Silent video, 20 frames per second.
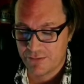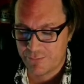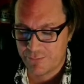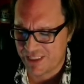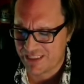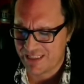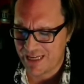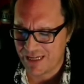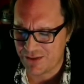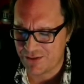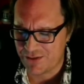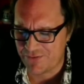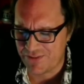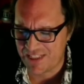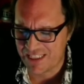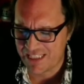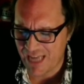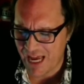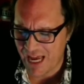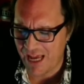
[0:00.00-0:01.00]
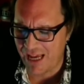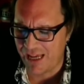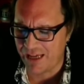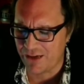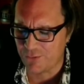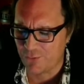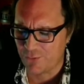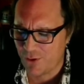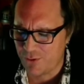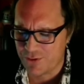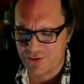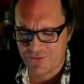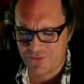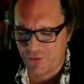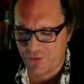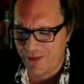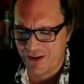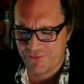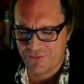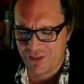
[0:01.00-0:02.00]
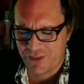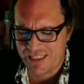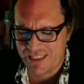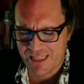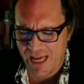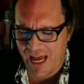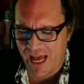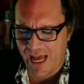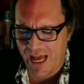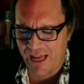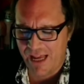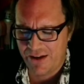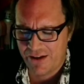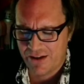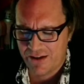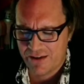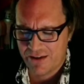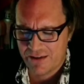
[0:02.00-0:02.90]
but sounds of sighing rose from every side,